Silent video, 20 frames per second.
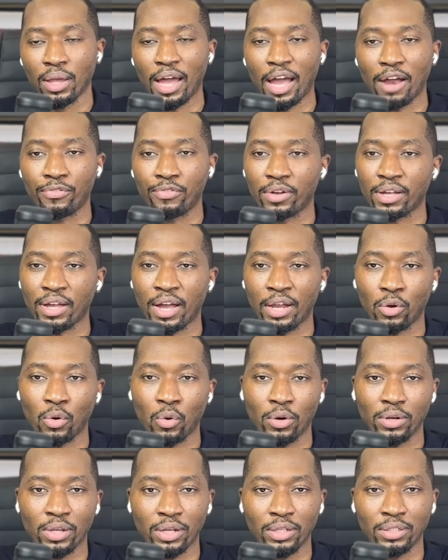African
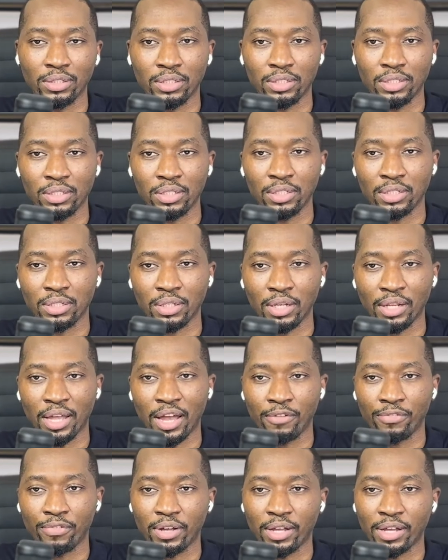audiences and
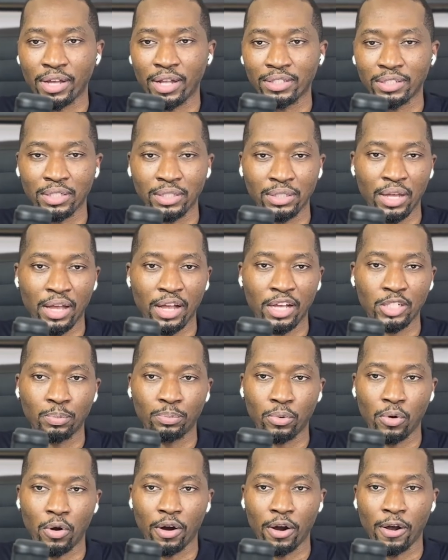Africans in
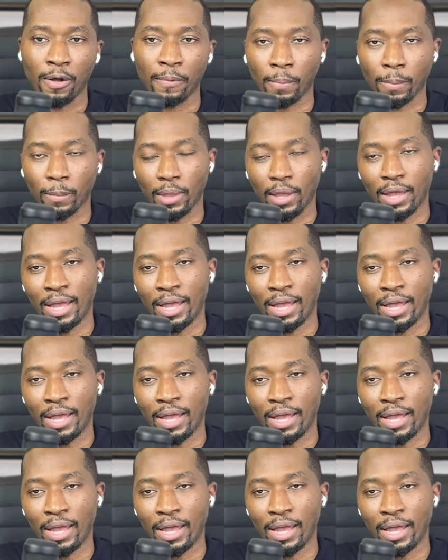diaspora.